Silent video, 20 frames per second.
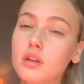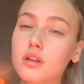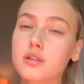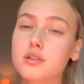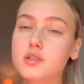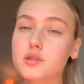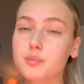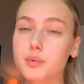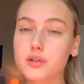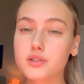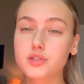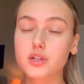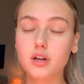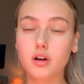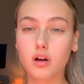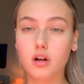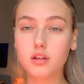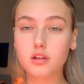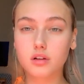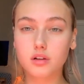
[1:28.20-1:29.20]
spritz it
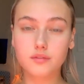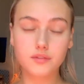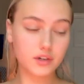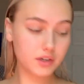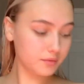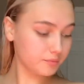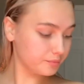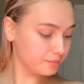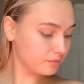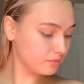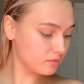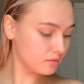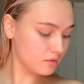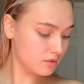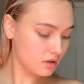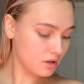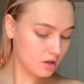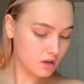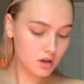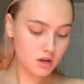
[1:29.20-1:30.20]
all over.
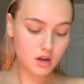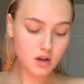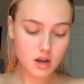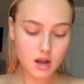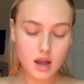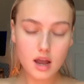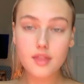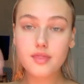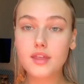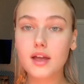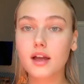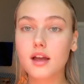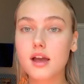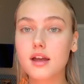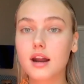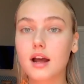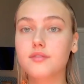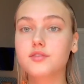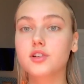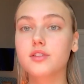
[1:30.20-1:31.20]
And
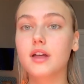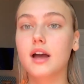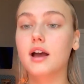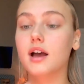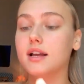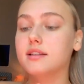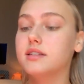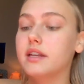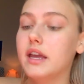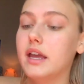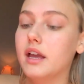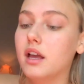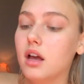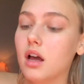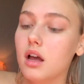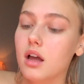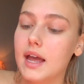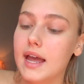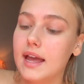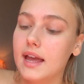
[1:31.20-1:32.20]
then after that, I take
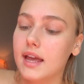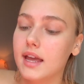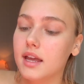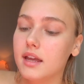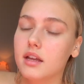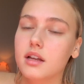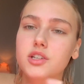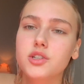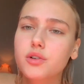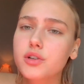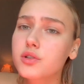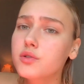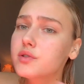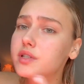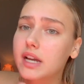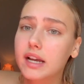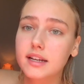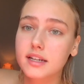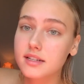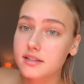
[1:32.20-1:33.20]
you can use
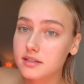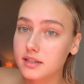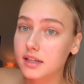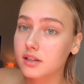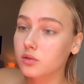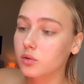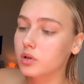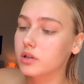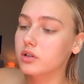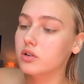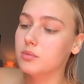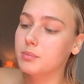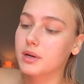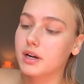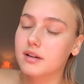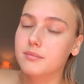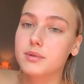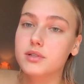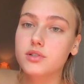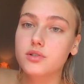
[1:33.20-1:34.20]
any skin oil, but
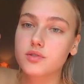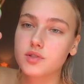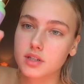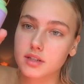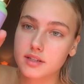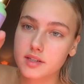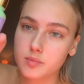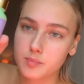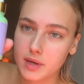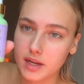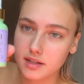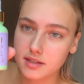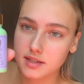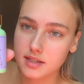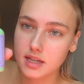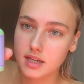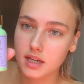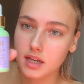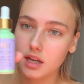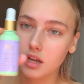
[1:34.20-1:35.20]
I've been using this
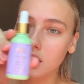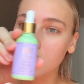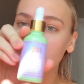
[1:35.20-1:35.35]
Pixie